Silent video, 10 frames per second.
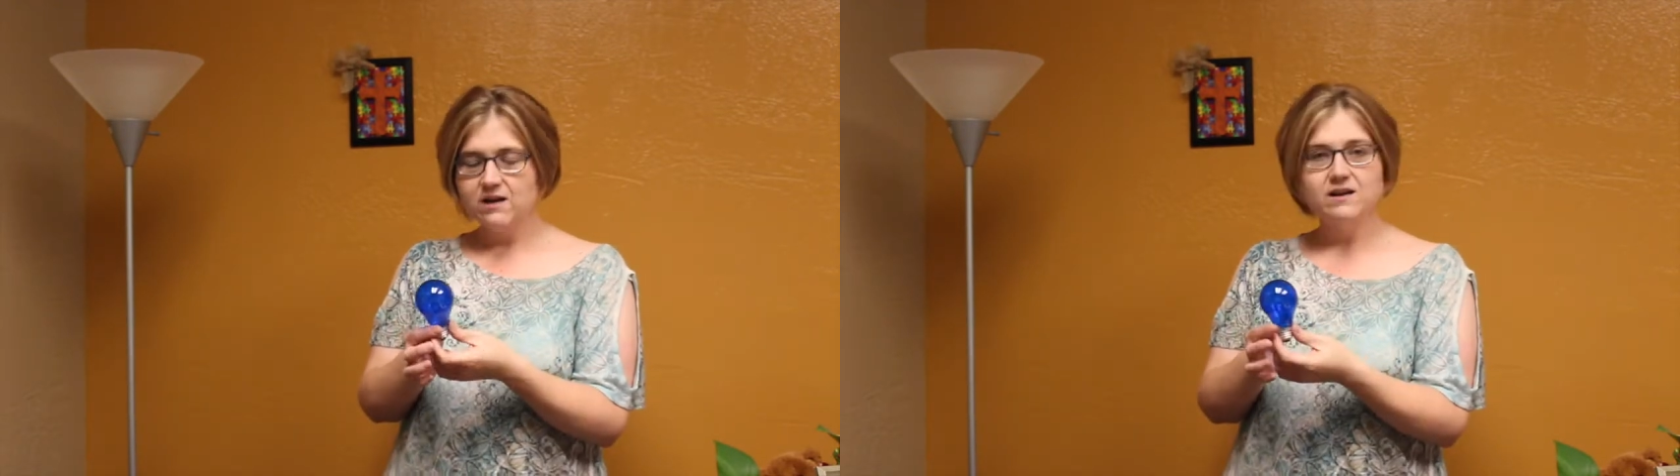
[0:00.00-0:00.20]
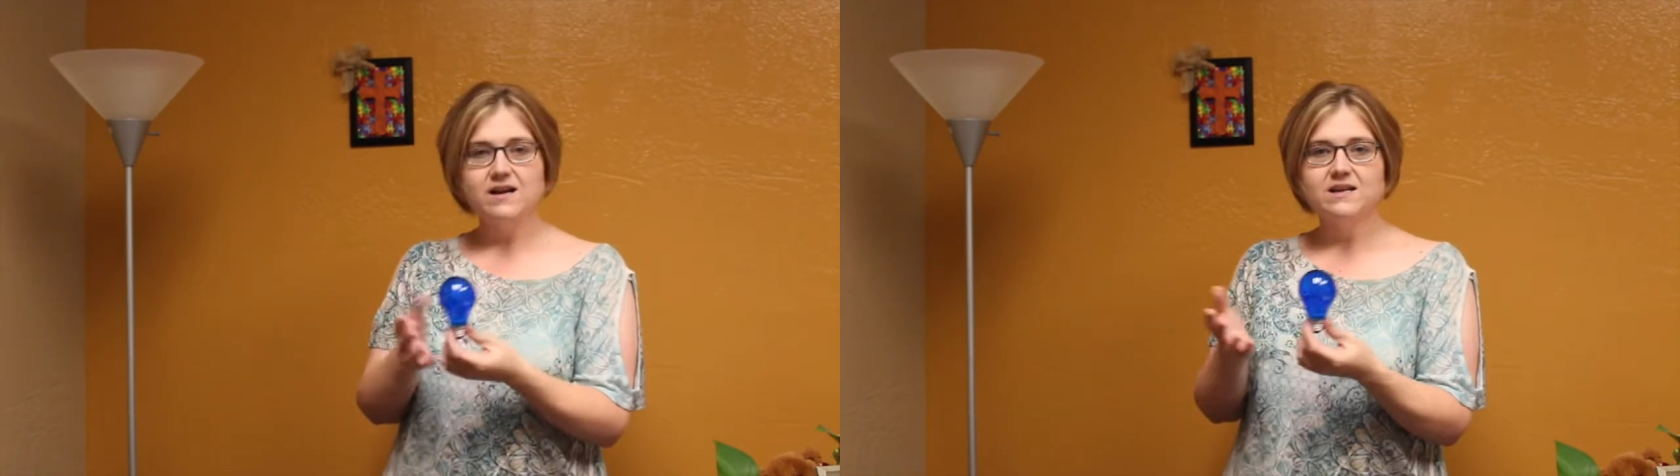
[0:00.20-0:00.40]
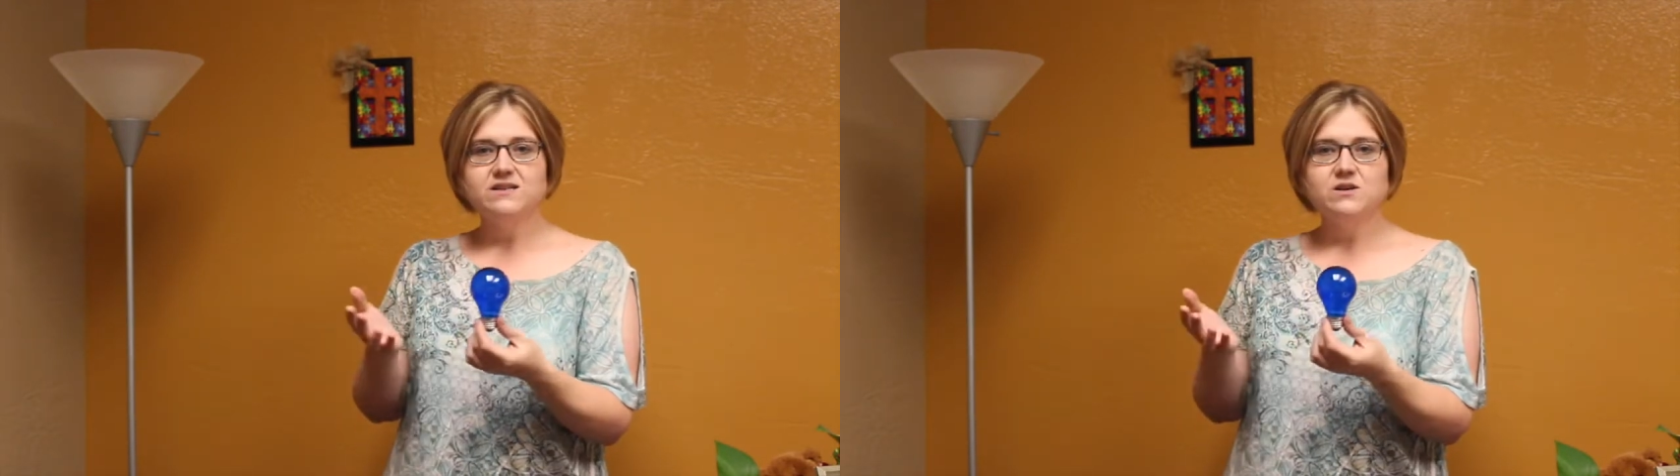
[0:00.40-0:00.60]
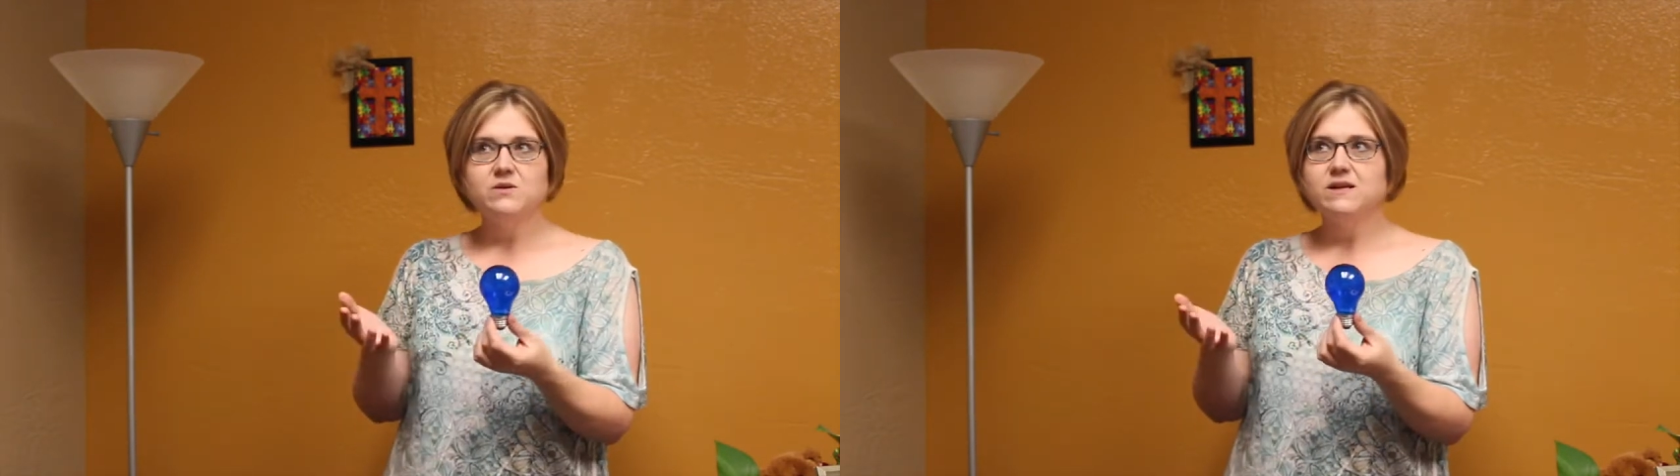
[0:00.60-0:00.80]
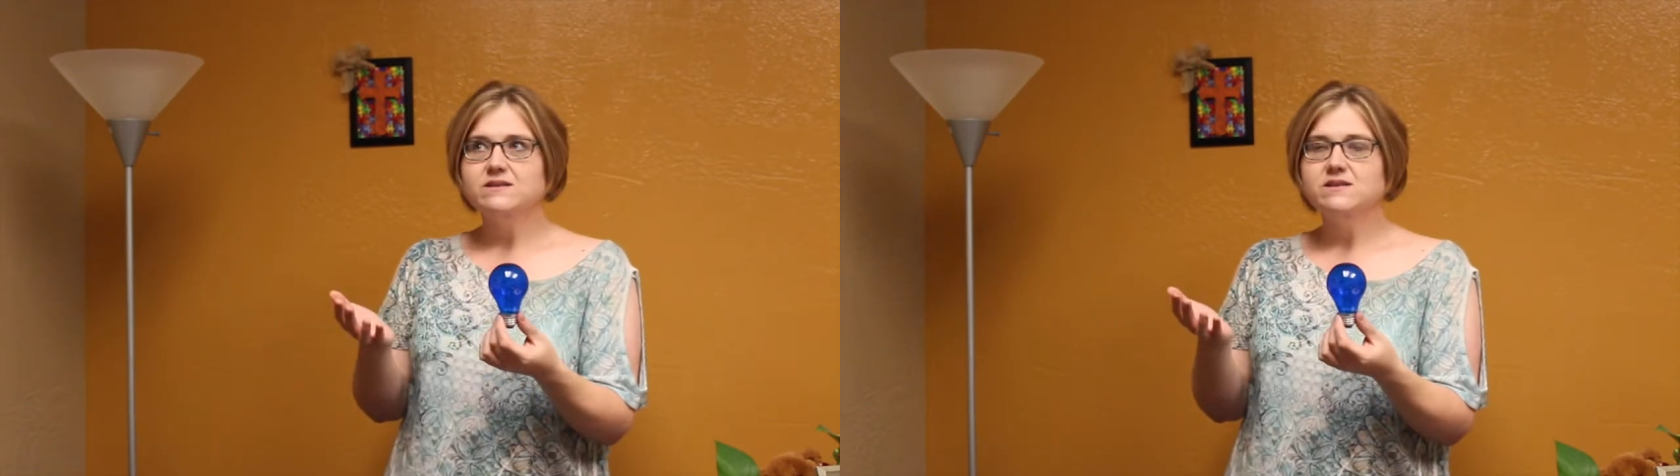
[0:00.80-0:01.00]
All you gotta
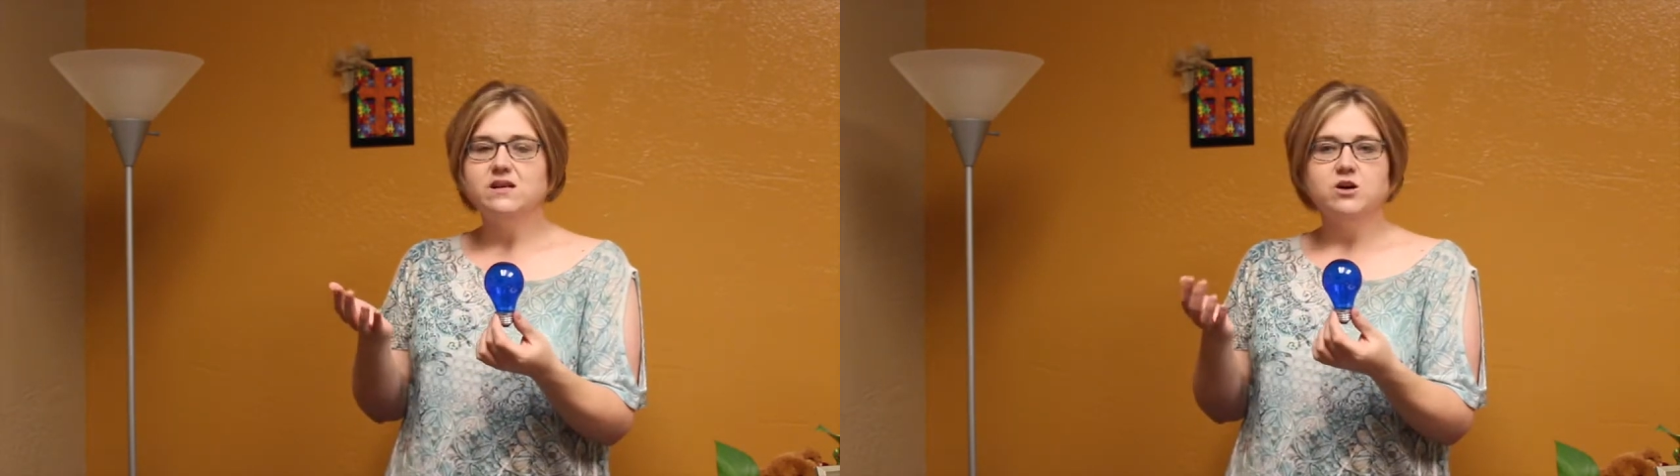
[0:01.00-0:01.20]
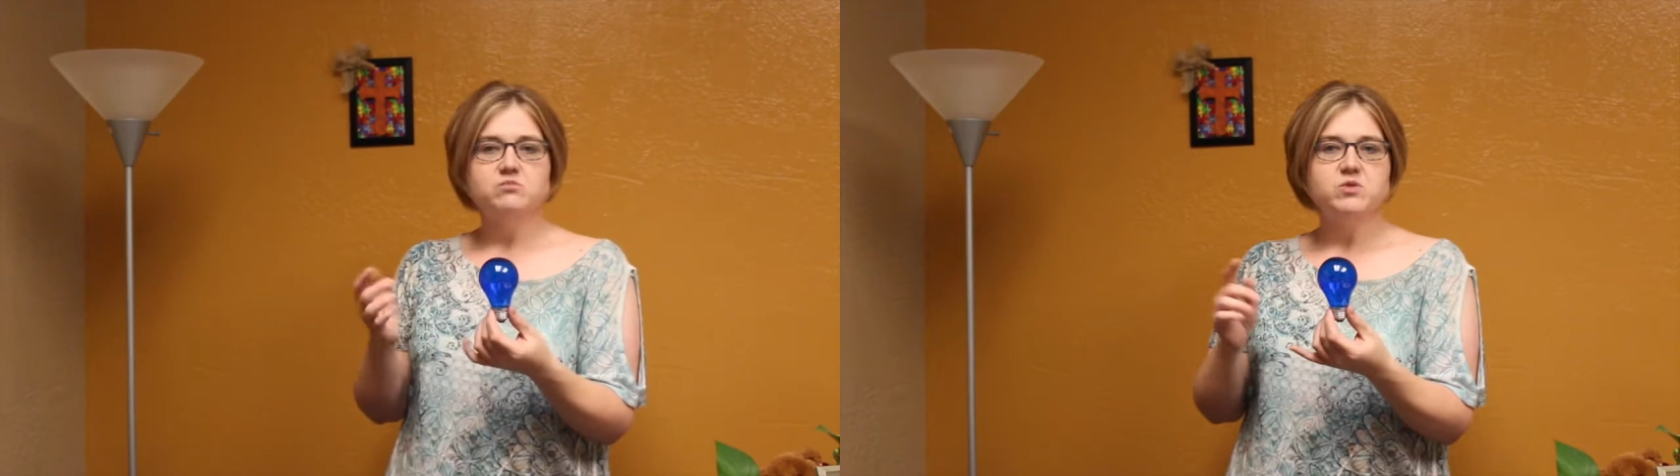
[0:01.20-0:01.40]
do is, you know,